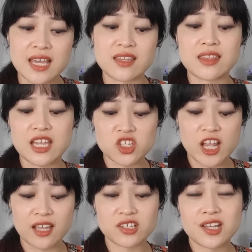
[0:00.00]
and then they
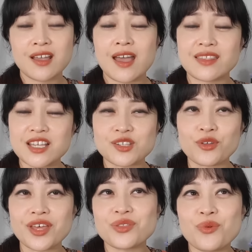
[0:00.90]
checked and they saw
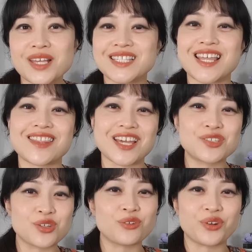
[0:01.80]
that the ones that they
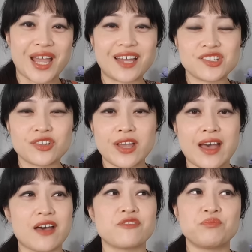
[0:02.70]
do react to
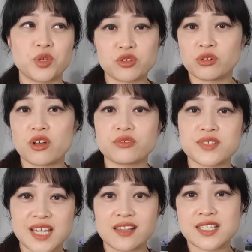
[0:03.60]
have butyl octyl
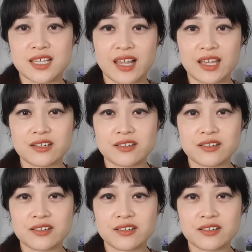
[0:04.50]
salicylate.